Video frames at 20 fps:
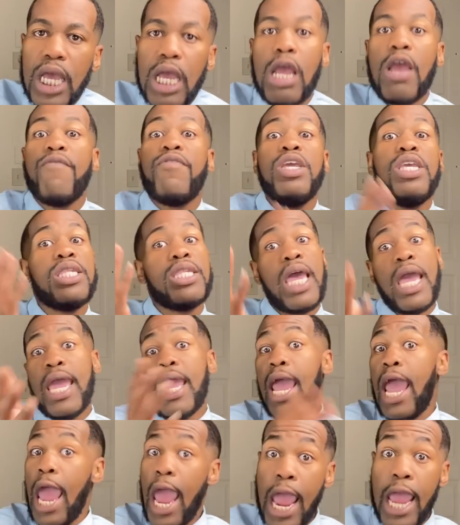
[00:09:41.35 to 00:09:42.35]
If he say,
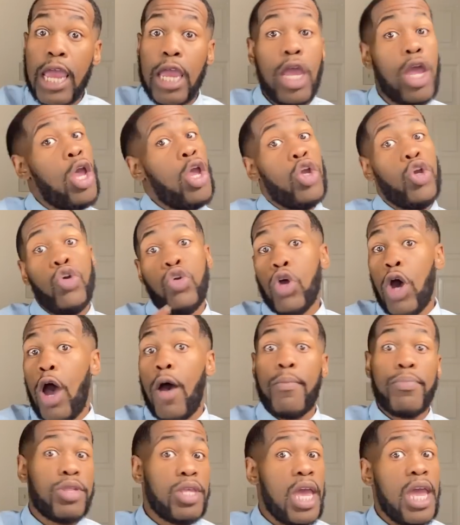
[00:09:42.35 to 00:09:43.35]
hey, you know what
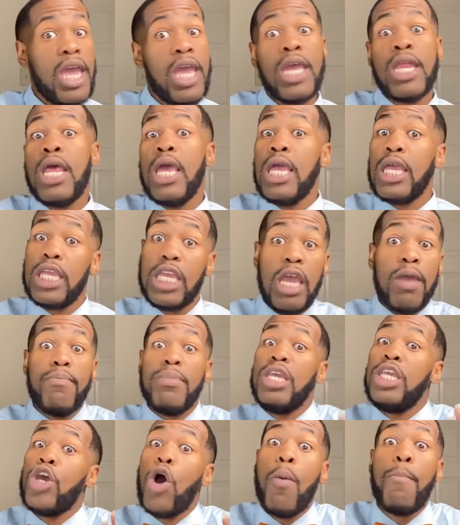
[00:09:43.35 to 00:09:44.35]
I'm saying, give me
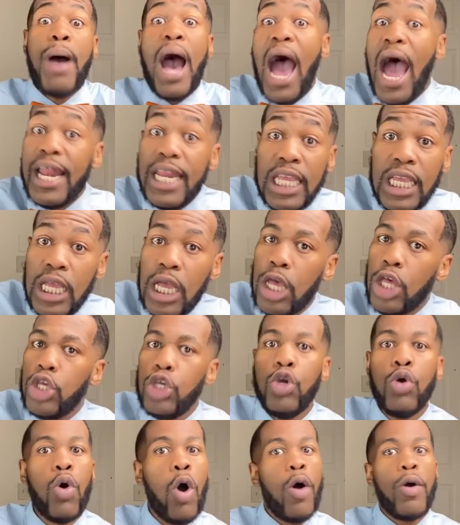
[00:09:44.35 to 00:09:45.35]
your body,
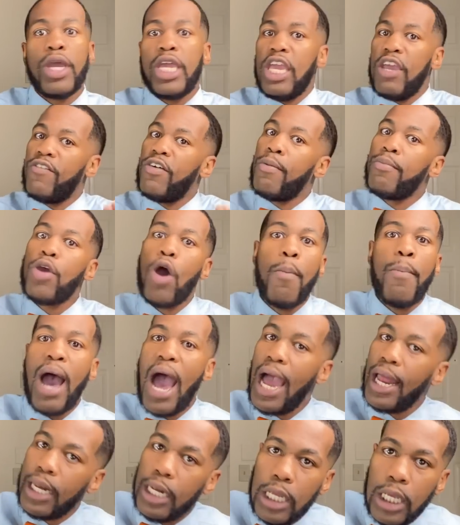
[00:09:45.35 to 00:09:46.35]
you gonna give him your
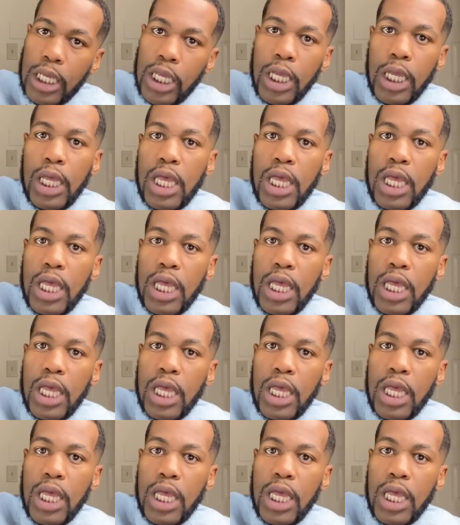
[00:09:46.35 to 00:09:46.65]
body.